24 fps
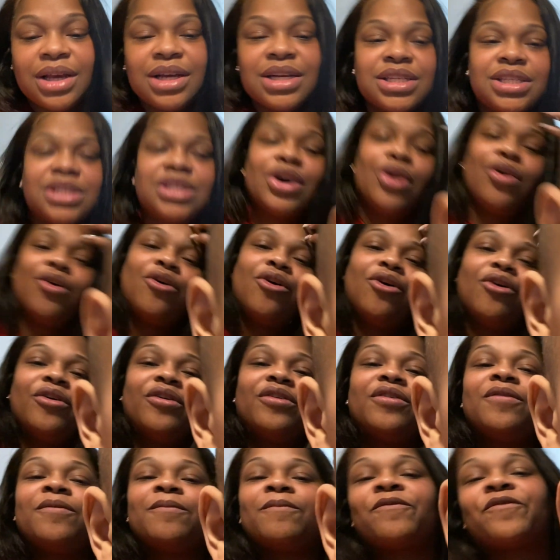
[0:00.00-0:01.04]
So
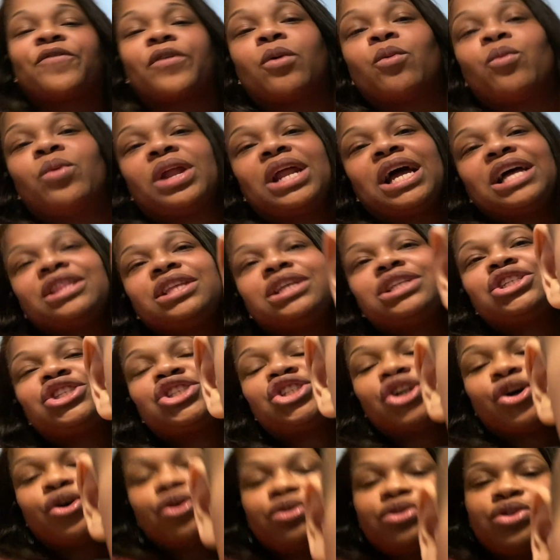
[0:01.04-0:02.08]
from what I done
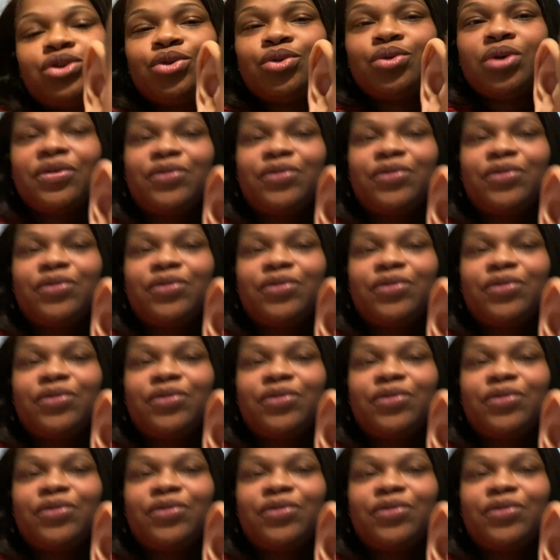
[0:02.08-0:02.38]
show you,